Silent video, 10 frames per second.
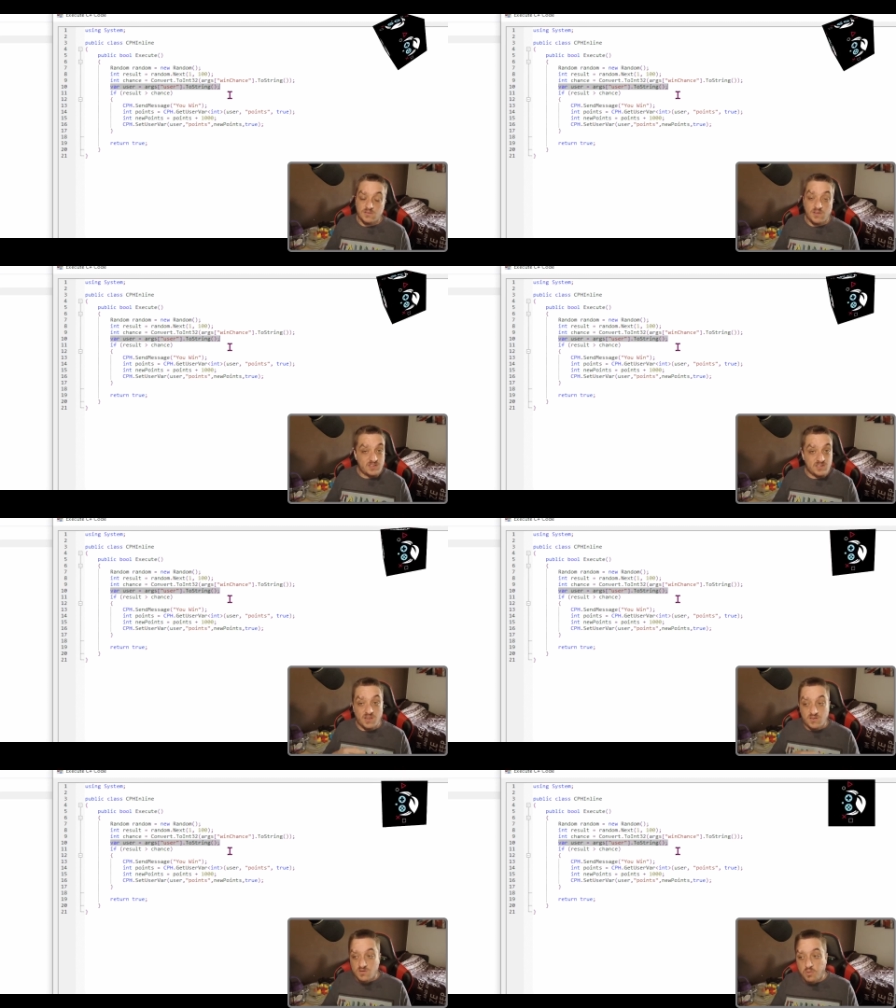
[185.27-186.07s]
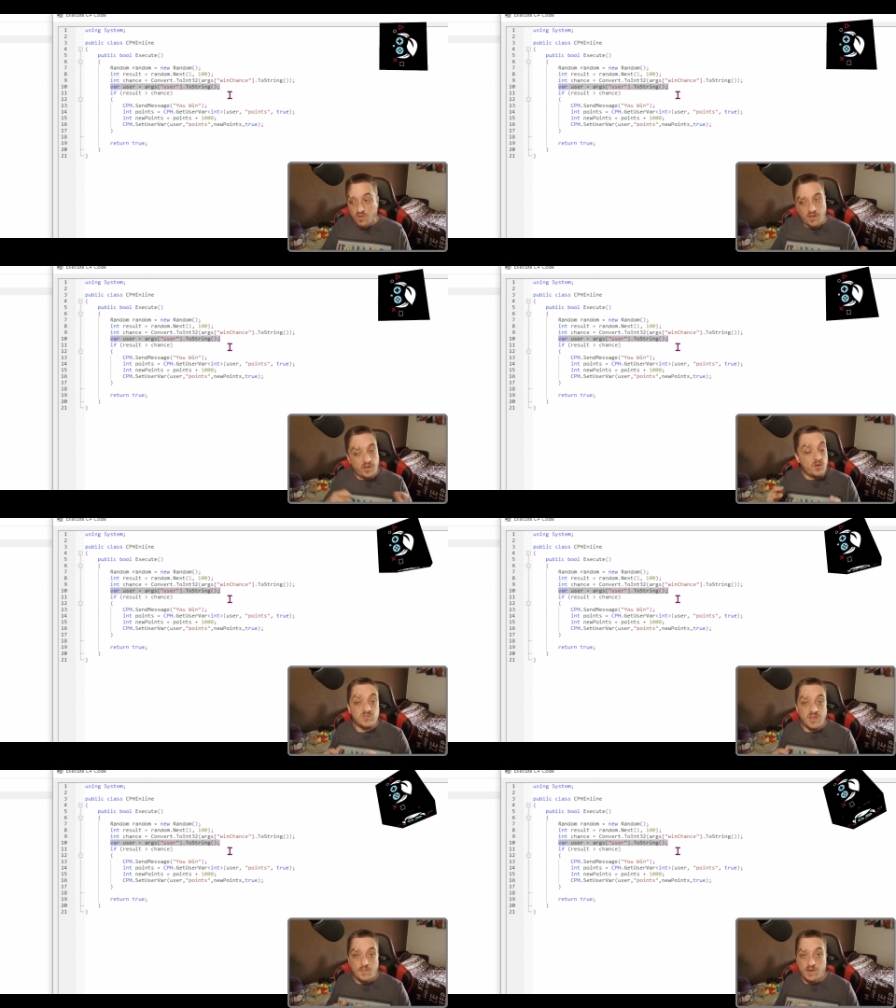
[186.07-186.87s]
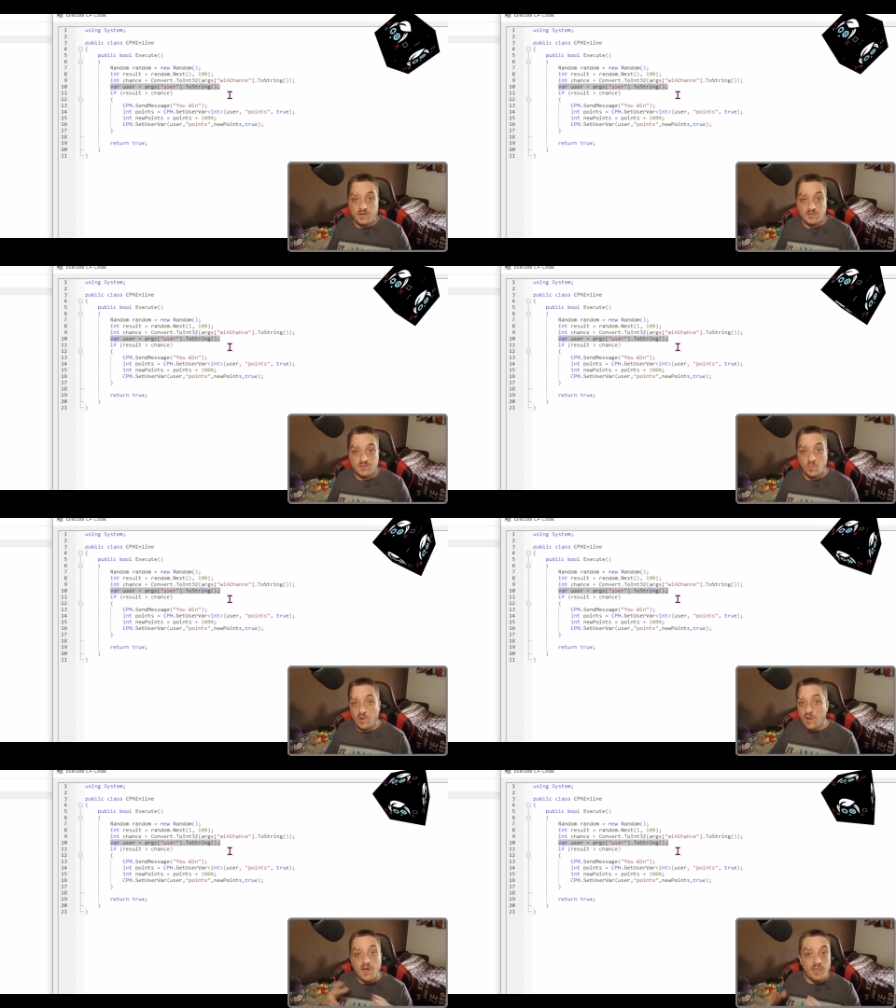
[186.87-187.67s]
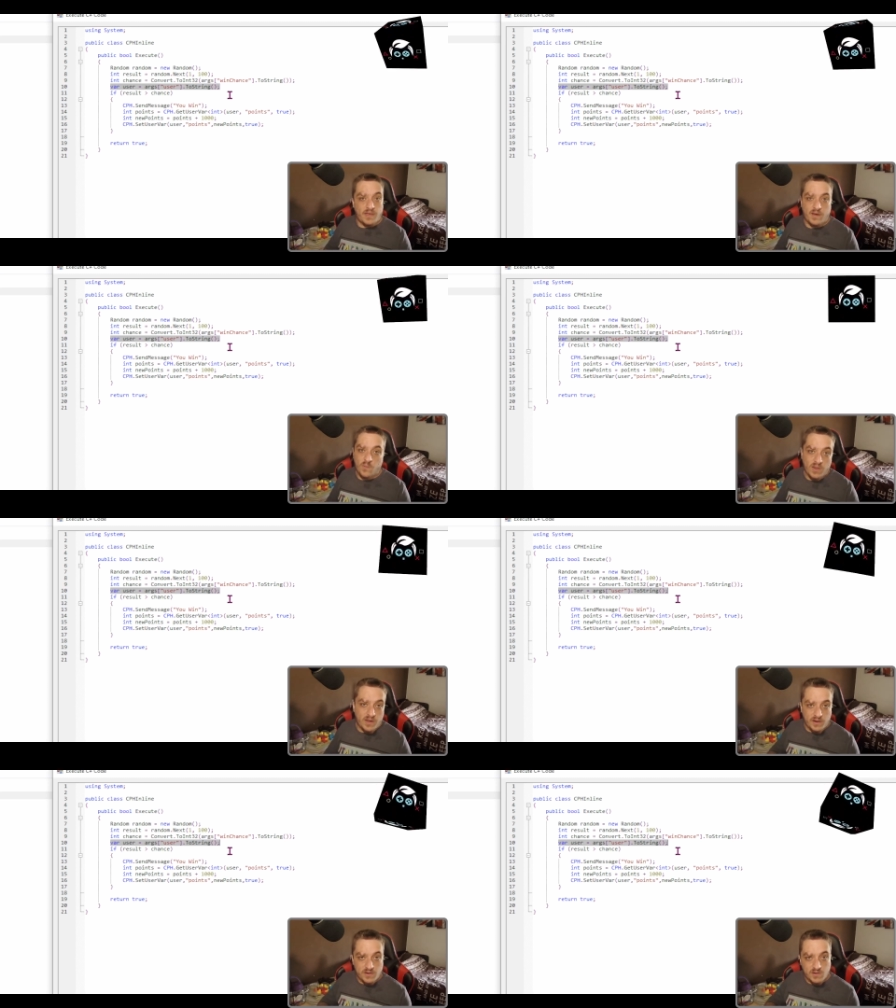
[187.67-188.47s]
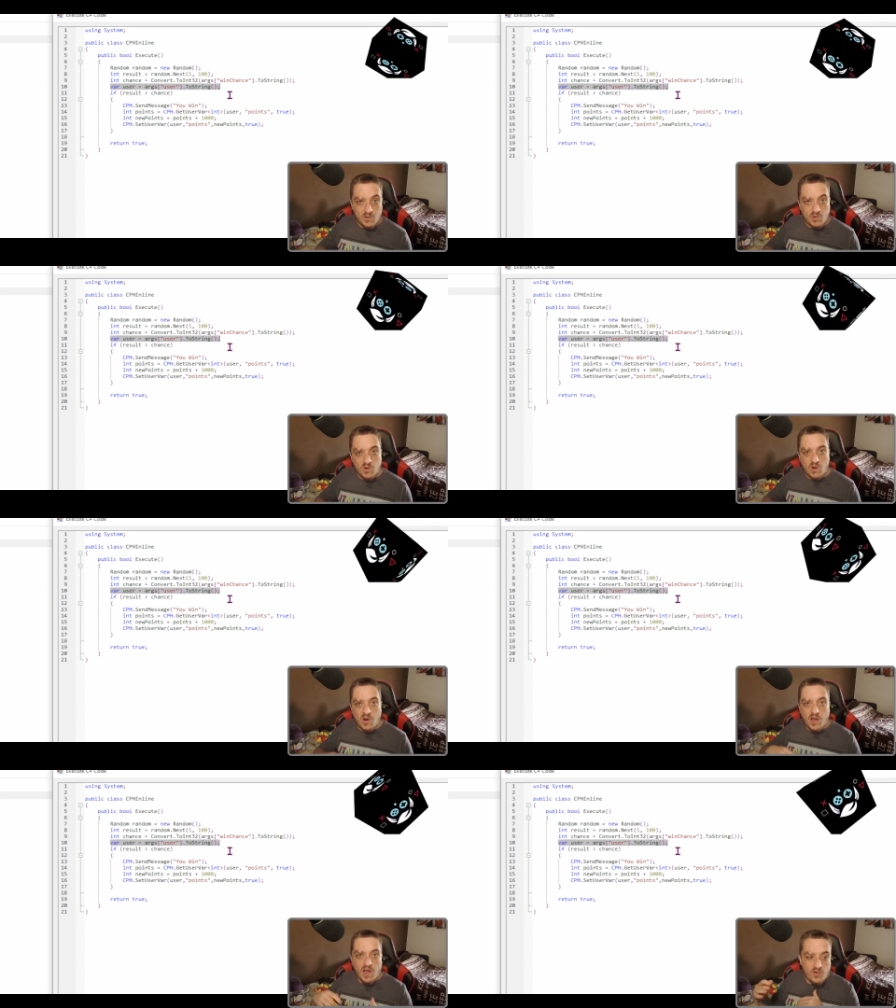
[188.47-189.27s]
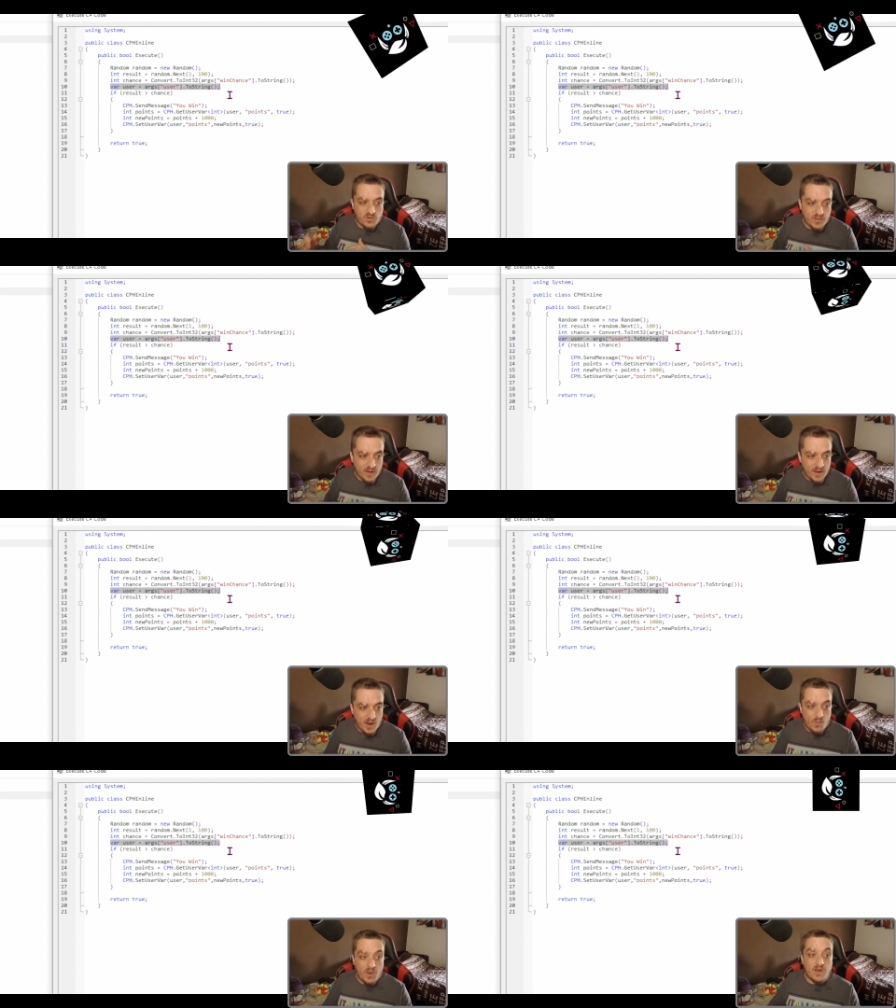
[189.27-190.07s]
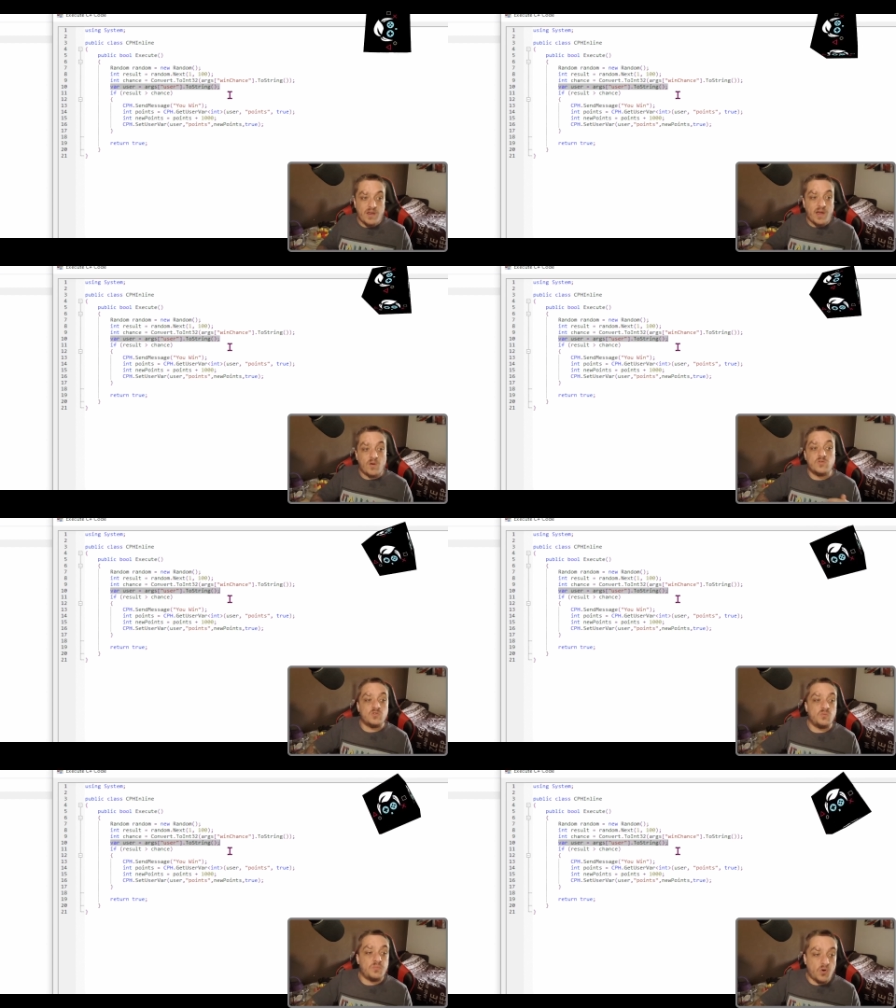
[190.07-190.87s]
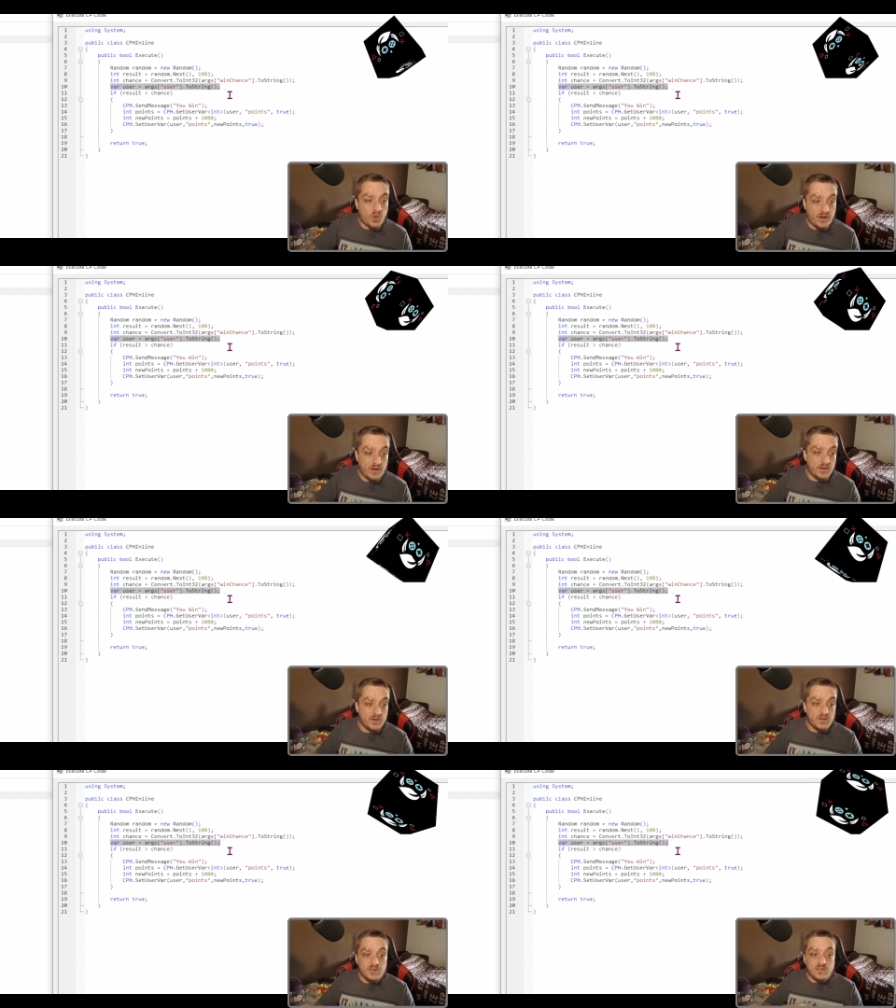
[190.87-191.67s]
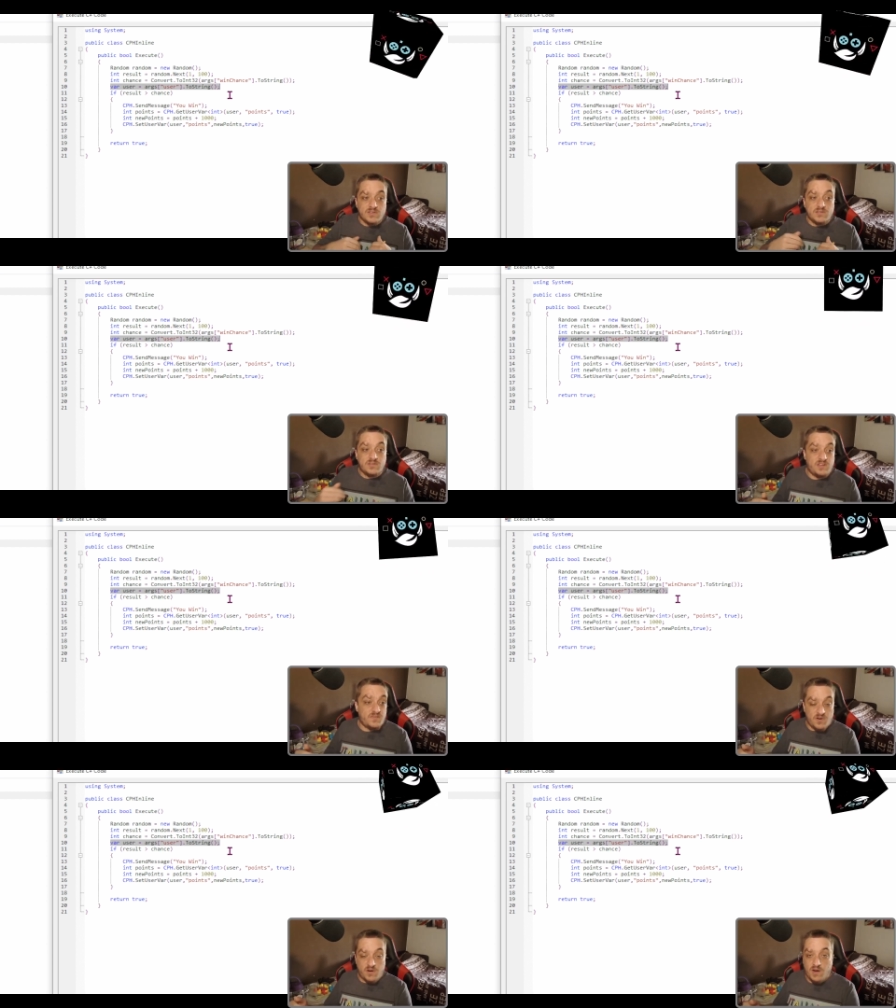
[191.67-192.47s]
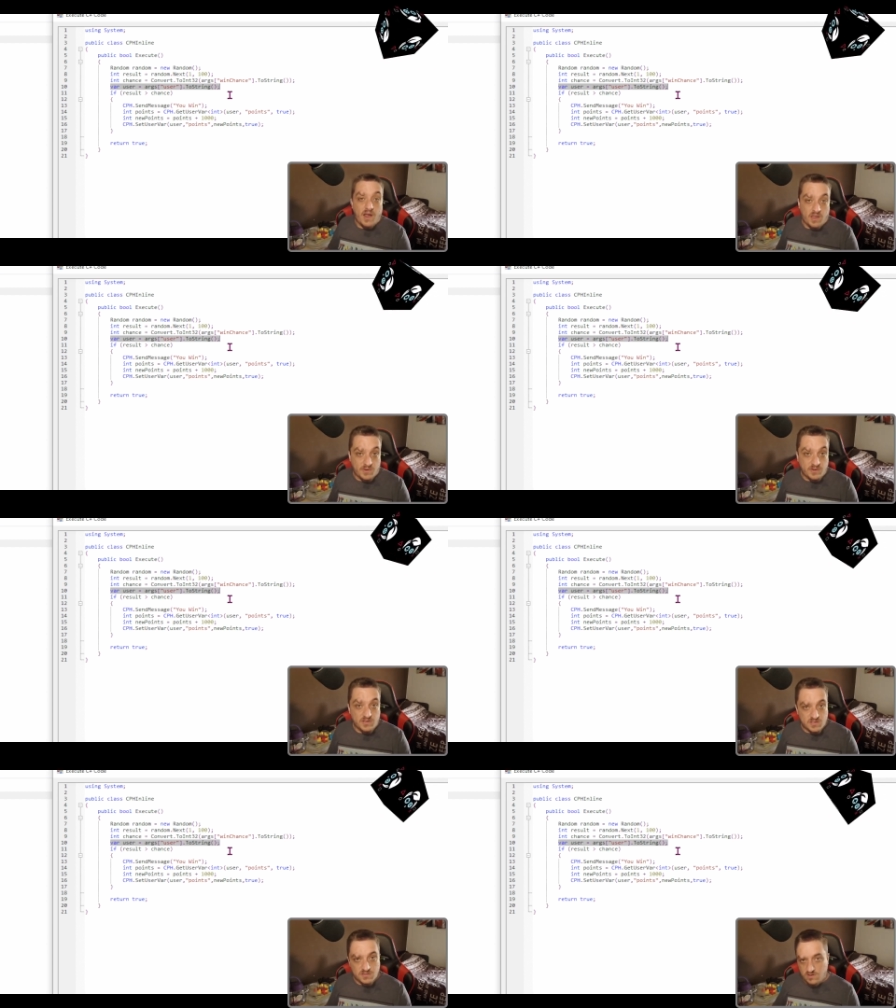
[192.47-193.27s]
So this is literally pulling a username in. We learn that. We learn how to do that, and we learn how to pull in different arguments.